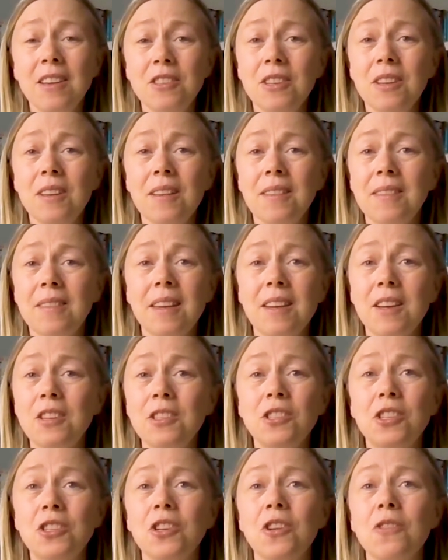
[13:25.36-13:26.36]
the
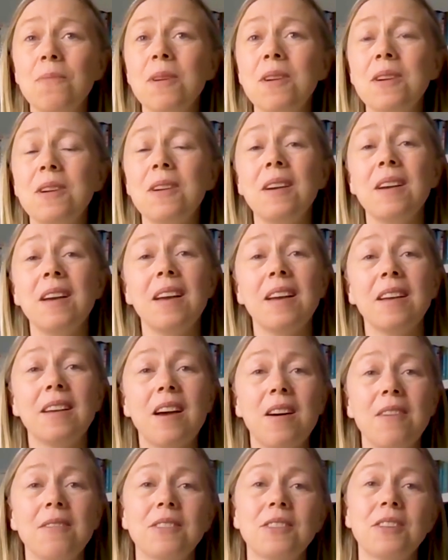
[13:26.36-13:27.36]
consumer
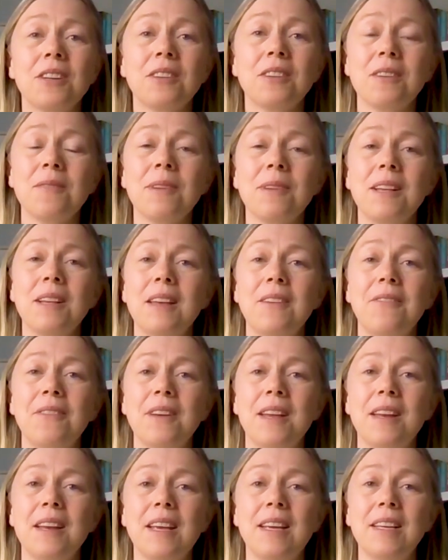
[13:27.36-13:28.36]
culture that we live
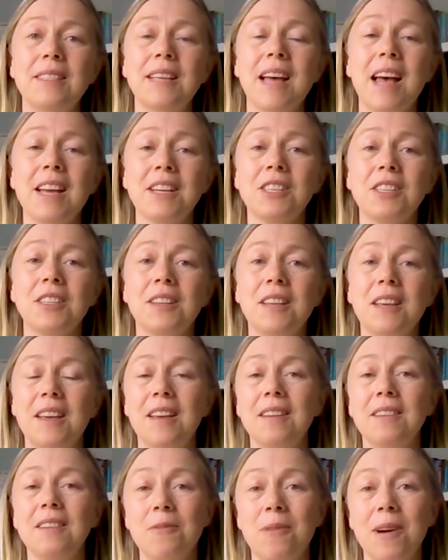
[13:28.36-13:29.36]
in is
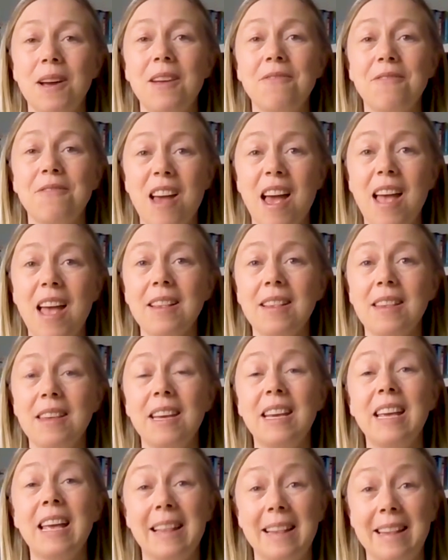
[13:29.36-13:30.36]
actually, quite
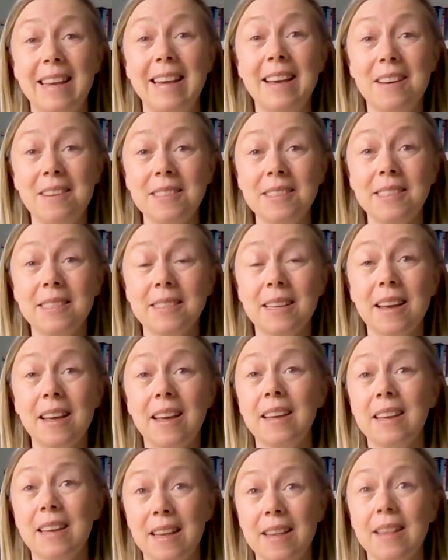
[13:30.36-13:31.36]
frankly, killing us
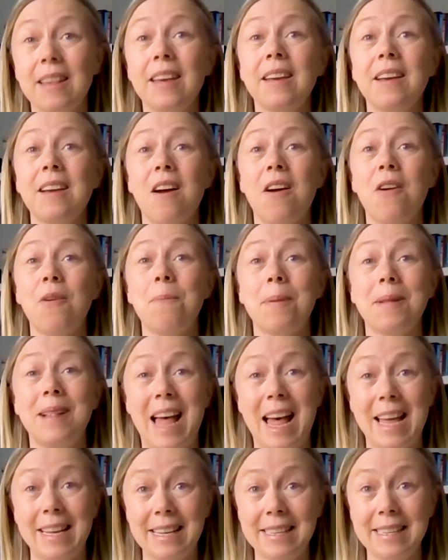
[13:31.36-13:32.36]
and killing our
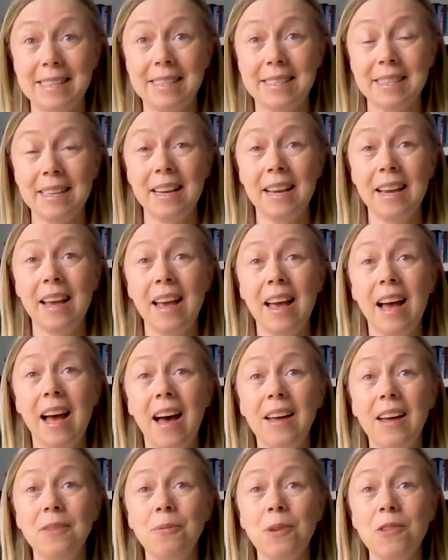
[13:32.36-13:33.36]
planet.
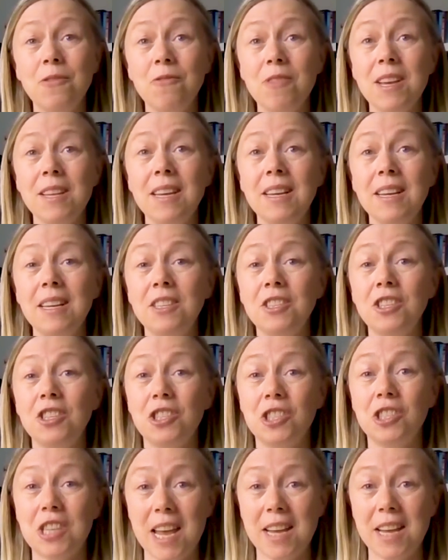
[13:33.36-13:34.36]
And we really need to
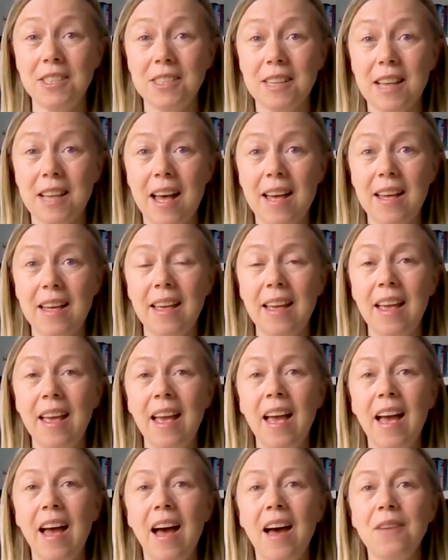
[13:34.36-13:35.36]
change that.
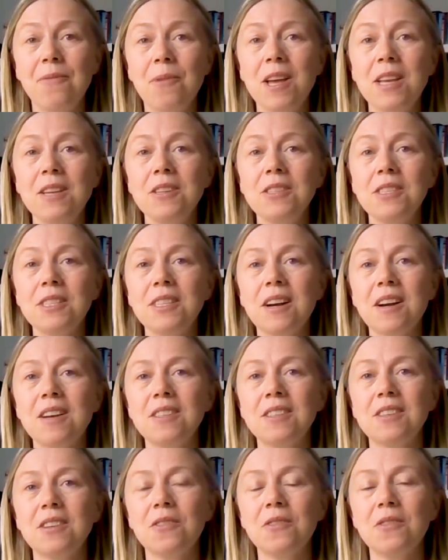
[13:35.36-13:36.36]
And when you
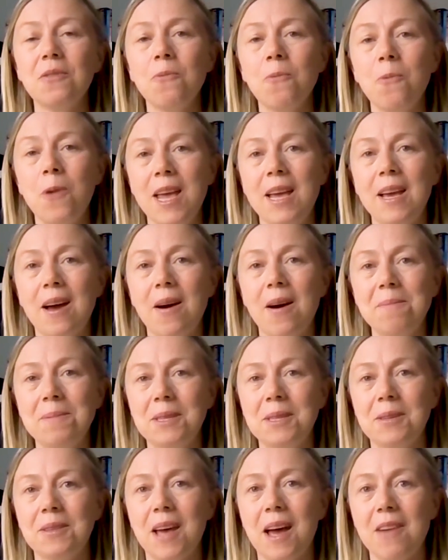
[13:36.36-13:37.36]
start to wake up
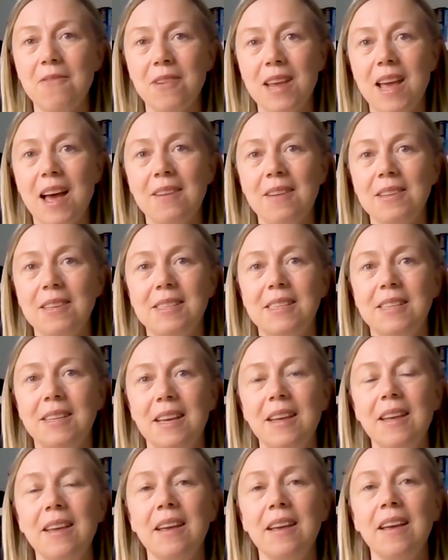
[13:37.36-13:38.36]
to that
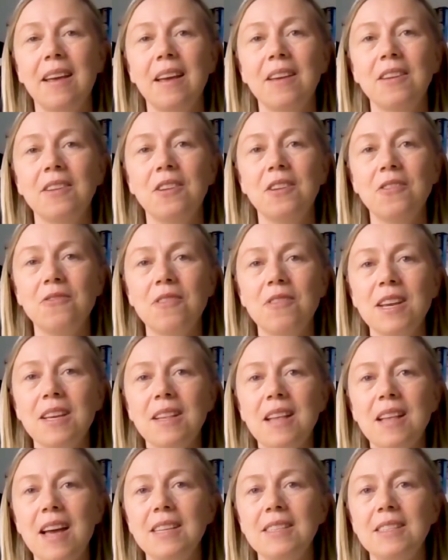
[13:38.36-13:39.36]
reality, you
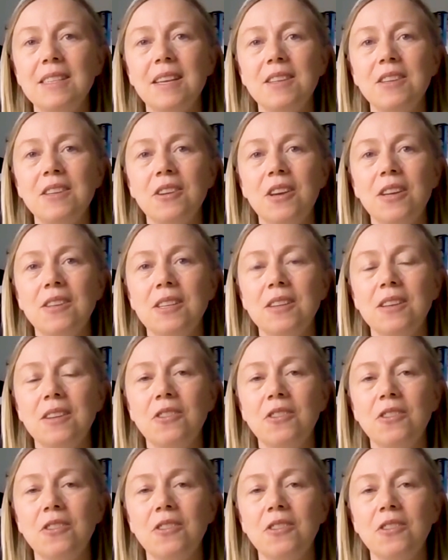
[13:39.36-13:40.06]
realize that you can